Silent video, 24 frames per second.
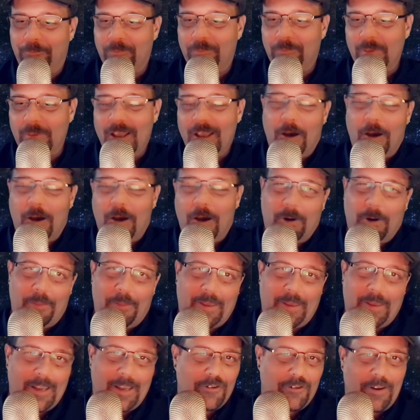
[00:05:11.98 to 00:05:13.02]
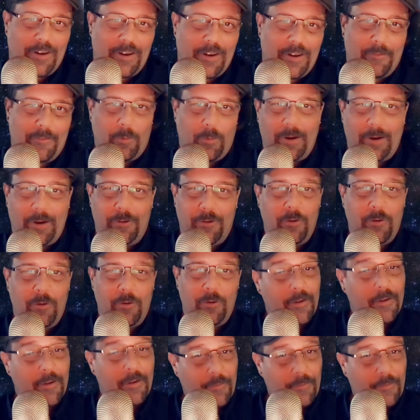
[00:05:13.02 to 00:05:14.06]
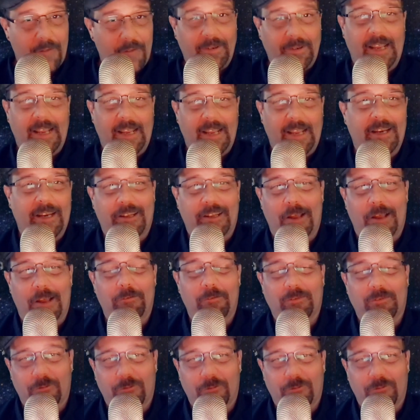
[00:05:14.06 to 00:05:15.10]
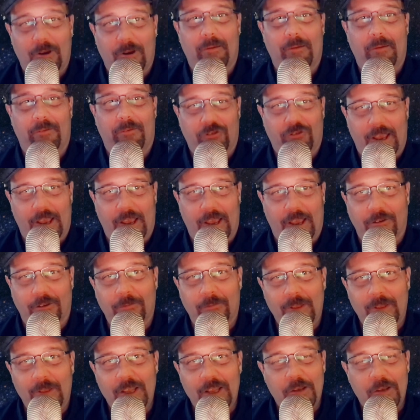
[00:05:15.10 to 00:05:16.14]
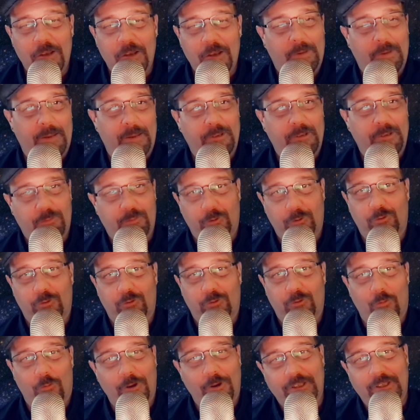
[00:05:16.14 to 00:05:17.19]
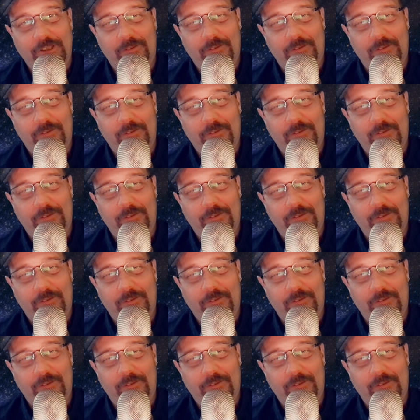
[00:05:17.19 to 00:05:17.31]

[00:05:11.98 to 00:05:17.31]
I want to thank each and every one of you for having taken the time to subscribe to the channel. My name is Bruce Swartz.